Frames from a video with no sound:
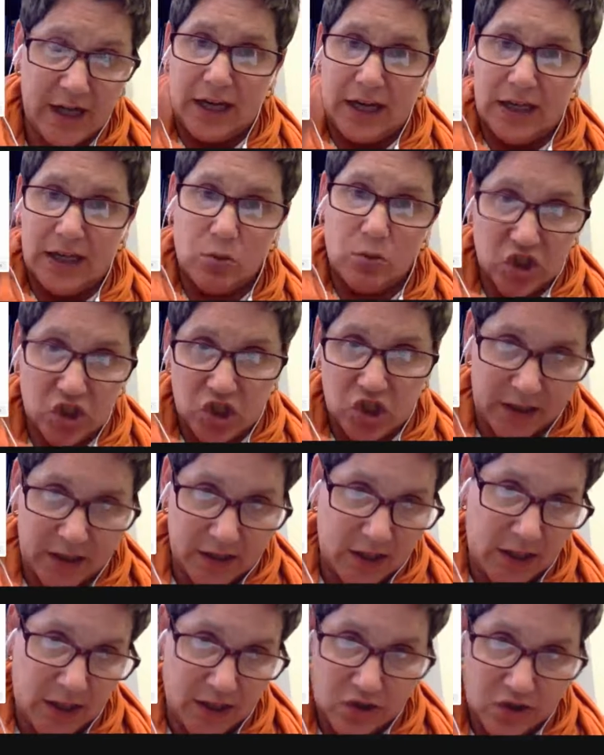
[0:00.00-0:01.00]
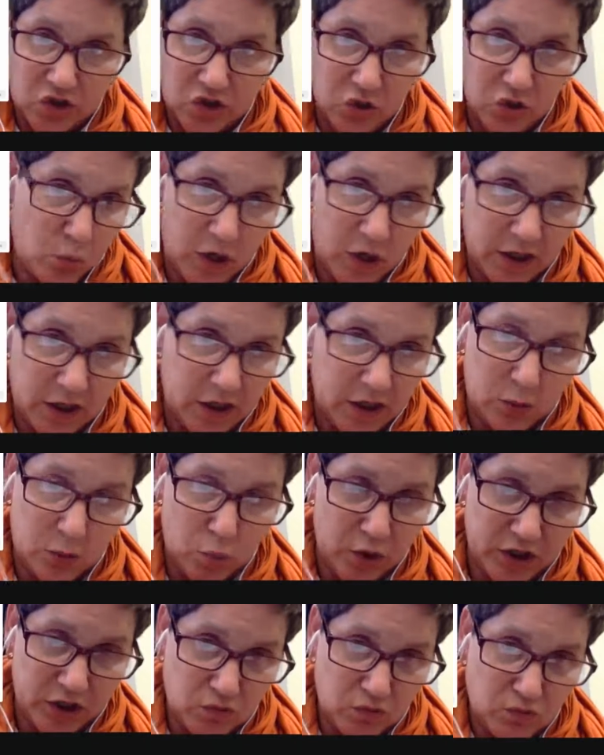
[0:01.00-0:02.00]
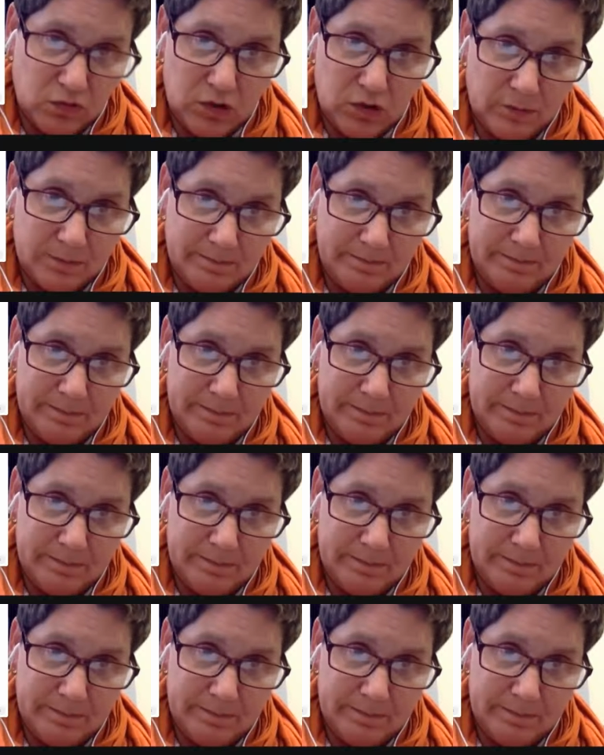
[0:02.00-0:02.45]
and you would check the kids you want in which room.